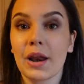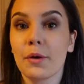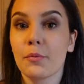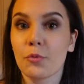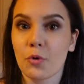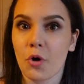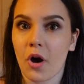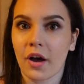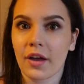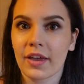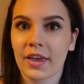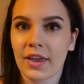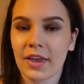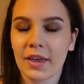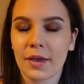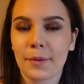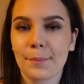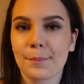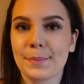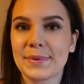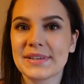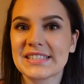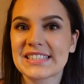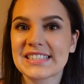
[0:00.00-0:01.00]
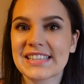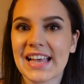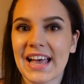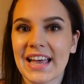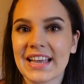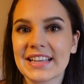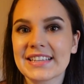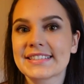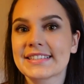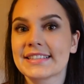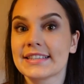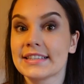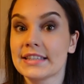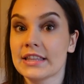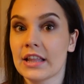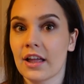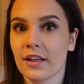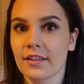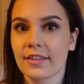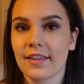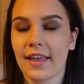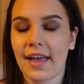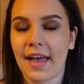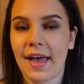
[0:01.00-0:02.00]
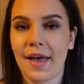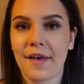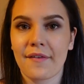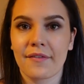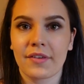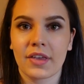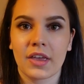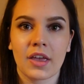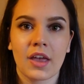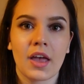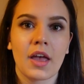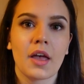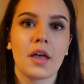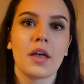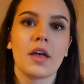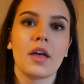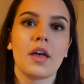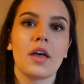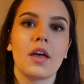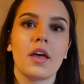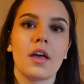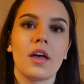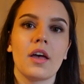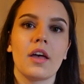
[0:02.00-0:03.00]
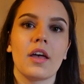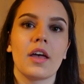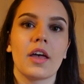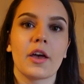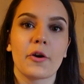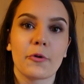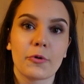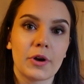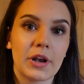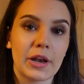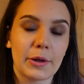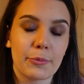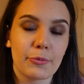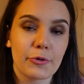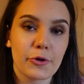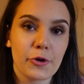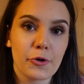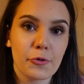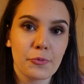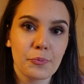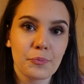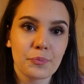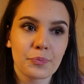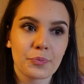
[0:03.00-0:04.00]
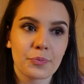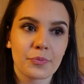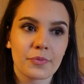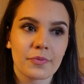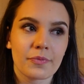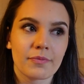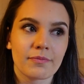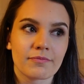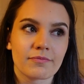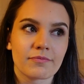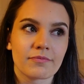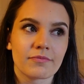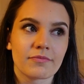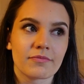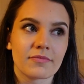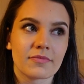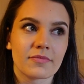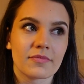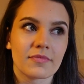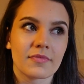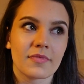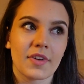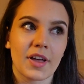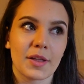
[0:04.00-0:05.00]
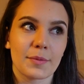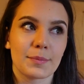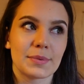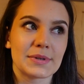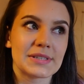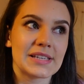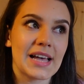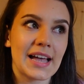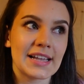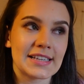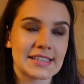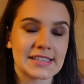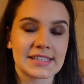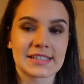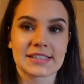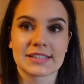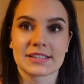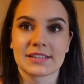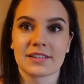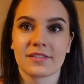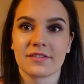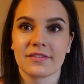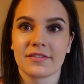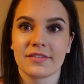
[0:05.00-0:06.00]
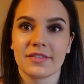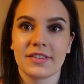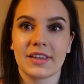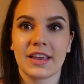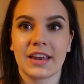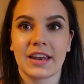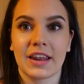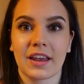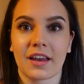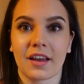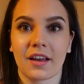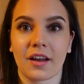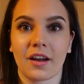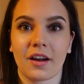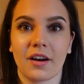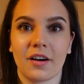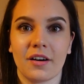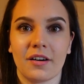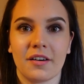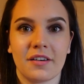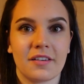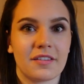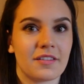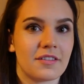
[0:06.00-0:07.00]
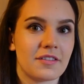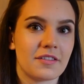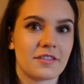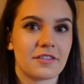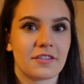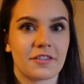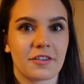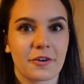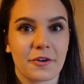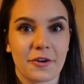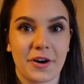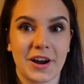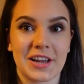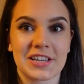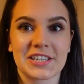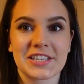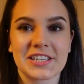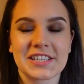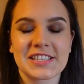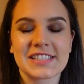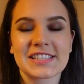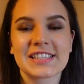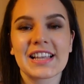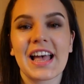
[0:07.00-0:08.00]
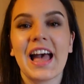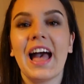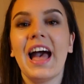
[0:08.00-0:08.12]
I'm walking, besides not having equilibrium, and besides needing crutches,